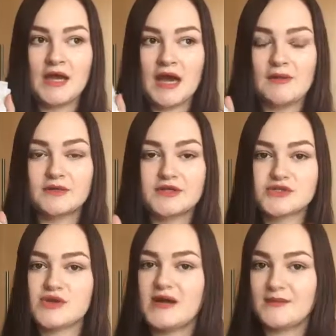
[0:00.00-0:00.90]
I'm going to
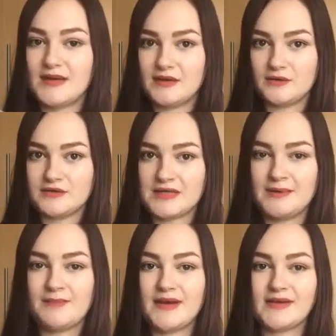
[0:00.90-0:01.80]
try them out, and I
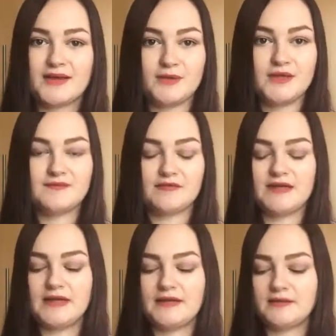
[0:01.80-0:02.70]
might get a bottle if I
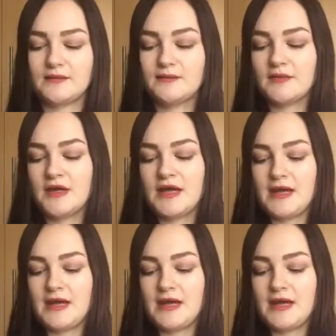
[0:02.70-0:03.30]
really like them.